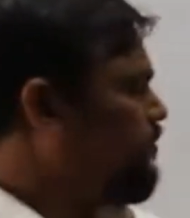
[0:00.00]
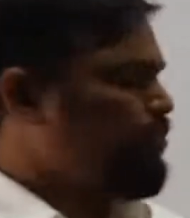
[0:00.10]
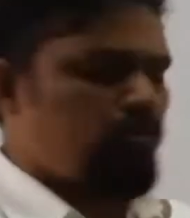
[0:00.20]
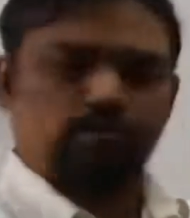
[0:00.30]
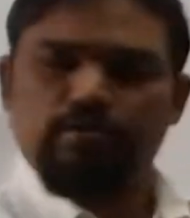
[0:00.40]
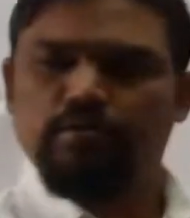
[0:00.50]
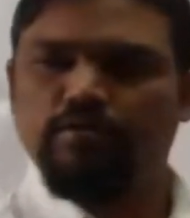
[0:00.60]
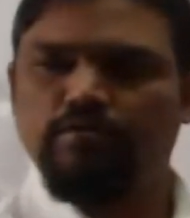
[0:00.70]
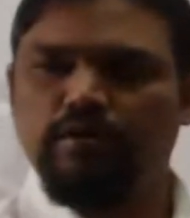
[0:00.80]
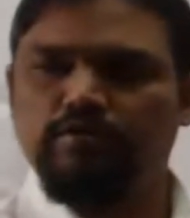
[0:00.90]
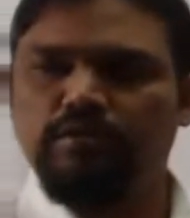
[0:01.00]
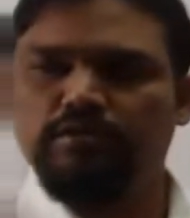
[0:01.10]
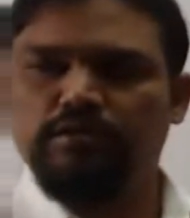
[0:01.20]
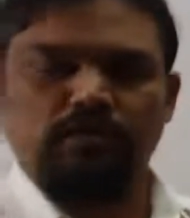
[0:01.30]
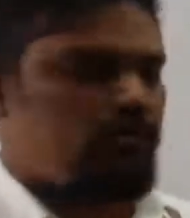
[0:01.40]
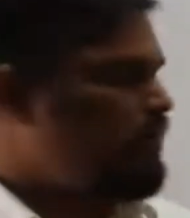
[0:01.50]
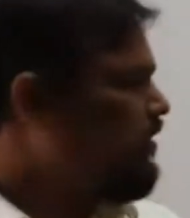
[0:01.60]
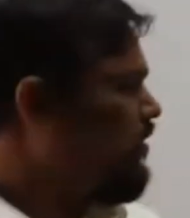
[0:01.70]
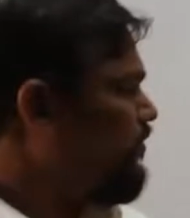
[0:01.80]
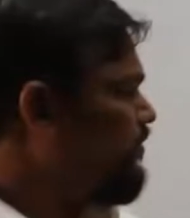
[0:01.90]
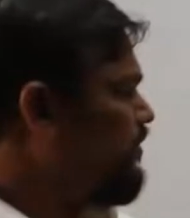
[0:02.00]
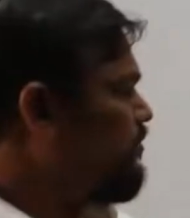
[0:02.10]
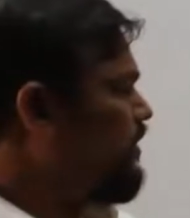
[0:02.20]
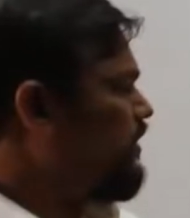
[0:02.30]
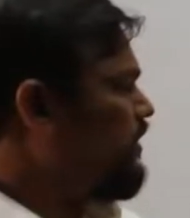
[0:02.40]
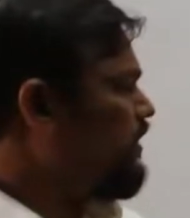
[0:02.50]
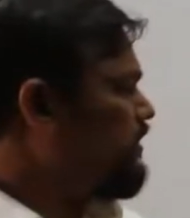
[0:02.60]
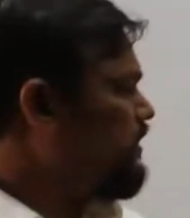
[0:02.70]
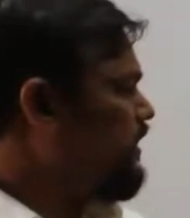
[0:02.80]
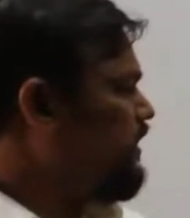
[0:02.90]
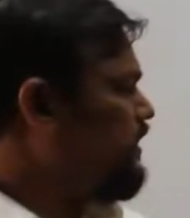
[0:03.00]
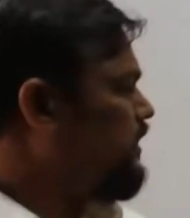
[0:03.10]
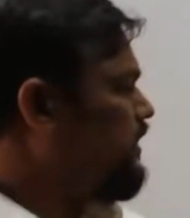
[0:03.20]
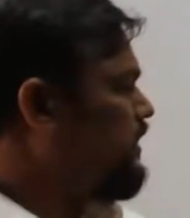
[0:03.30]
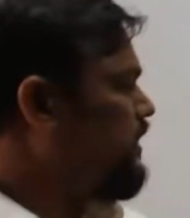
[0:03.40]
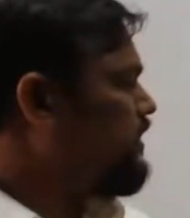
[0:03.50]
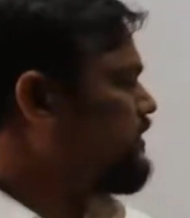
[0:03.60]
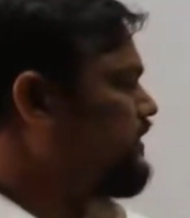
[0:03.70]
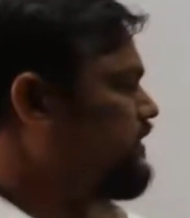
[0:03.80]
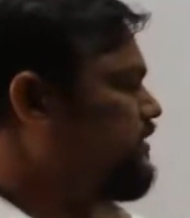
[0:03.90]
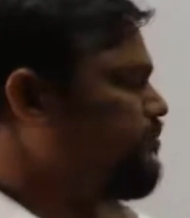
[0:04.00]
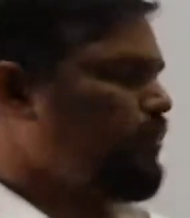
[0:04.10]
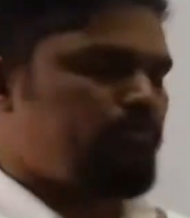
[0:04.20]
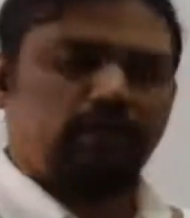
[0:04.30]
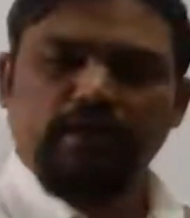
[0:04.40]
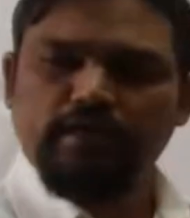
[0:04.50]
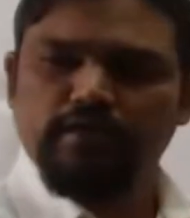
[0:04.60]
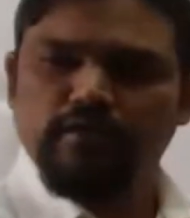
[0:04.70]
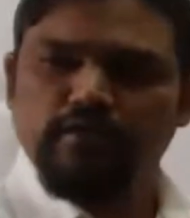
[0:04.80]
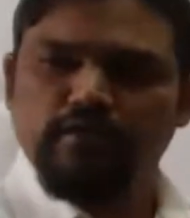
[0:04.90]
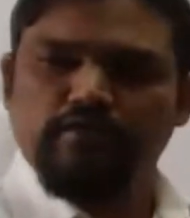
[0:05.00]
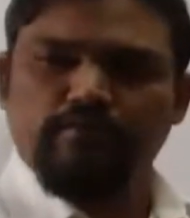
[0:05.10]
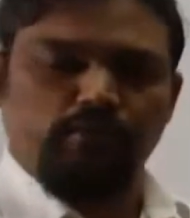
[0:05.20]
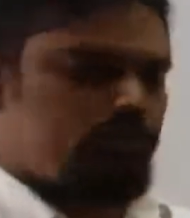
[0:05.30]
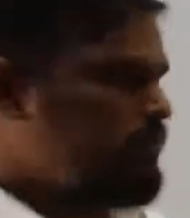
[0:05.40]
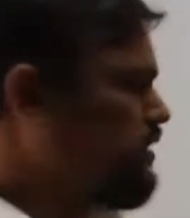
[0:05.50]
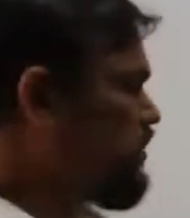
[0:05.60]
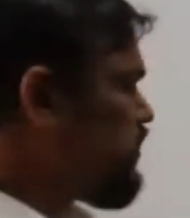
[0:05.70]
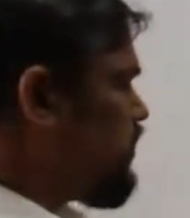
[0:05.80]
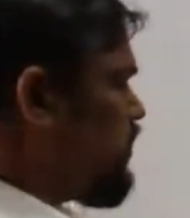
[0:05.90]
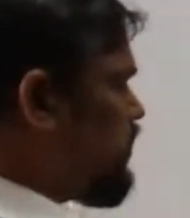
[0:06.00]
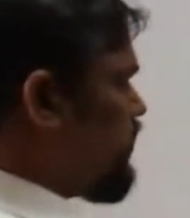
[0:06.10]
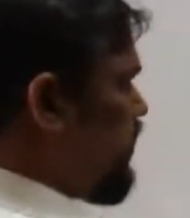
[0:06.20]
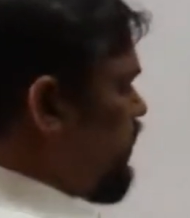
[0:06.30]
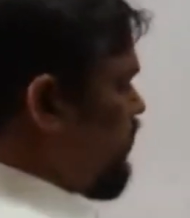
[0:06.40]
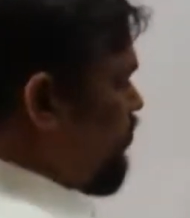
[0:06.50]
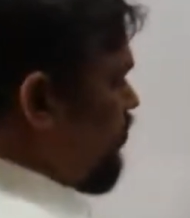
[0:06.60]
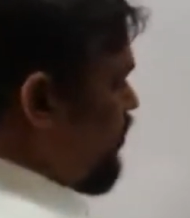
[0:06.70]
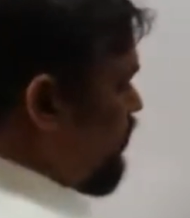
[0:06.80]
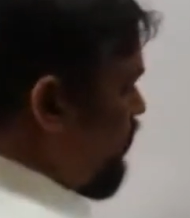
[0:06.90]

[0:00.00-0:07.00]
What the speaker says: report, what was the female literacy rate in India? 65.46. Then what